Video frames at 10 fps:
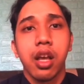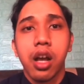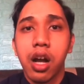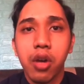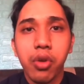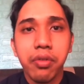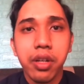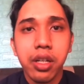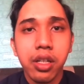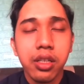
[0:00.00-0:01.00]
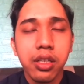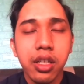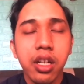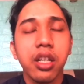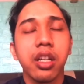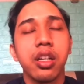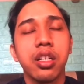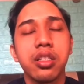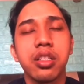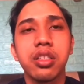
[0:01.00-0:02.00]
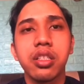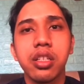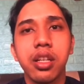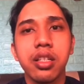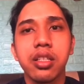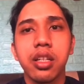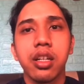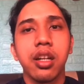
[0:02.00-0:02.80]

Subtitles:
However, the researcher does not